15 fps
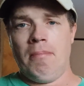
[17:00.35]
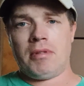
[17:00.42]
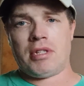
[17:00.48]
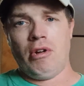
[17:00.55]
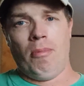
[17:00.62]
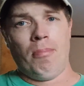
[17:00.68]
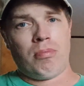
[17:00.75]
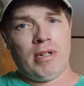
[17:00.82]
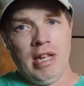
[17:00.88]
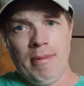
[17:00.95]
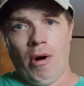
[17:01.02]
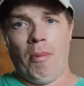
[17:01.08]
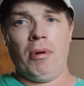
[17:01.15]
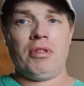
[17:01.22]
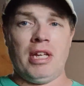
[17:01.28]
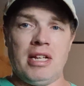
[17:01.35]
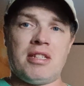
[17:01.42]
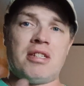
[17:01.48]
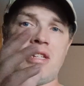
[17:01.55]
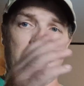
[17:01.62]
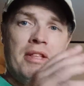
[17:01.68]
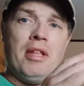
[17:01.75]
So T-Mobile
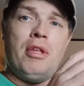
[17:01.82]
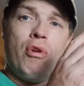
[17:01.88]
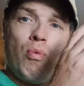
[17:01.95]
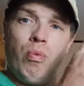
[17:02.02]
does state that you